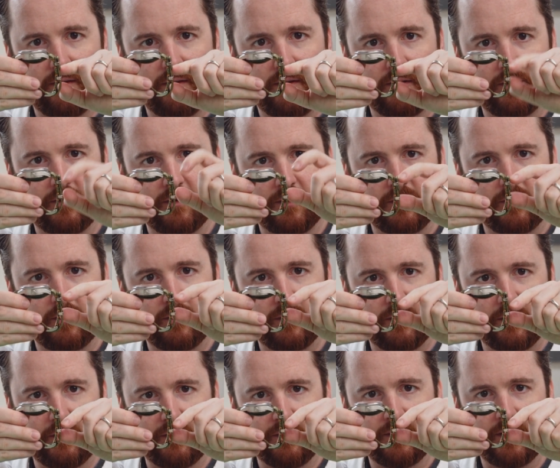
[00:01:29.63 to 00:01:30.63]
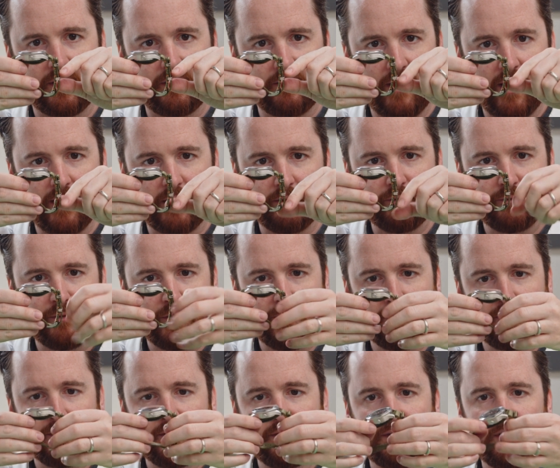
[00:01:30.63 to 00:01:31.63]
this little zigzag of
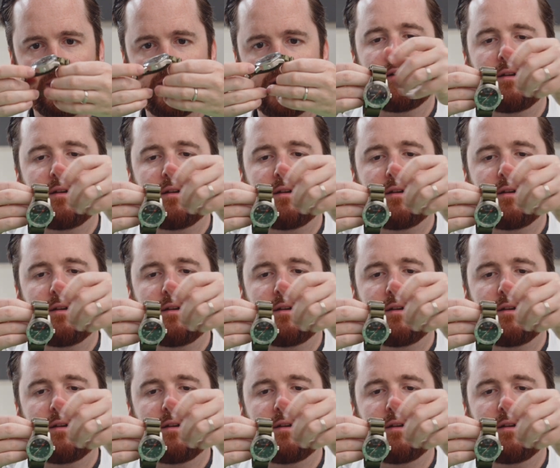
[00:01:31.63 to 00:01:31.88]
folds,